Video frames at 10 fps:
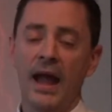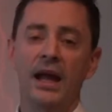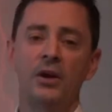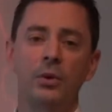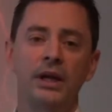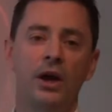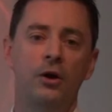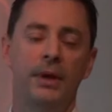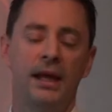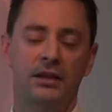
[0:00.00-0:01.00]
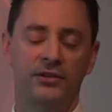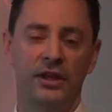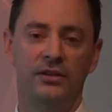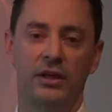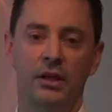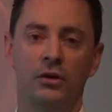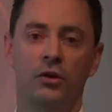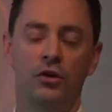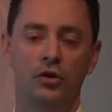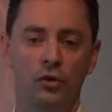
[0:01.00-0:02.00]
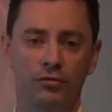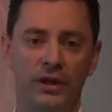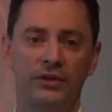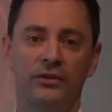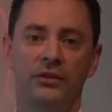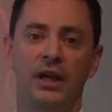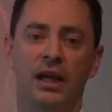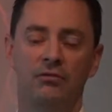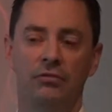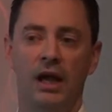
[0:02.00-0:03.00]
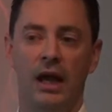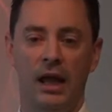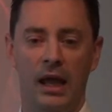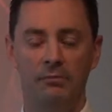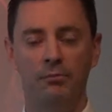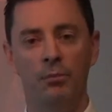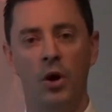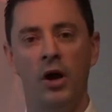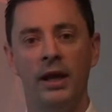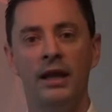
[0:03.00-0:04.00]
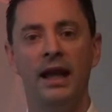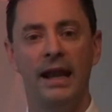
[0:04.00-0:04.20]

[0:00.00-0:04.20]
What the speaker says: How do we go about assessing your risks and buying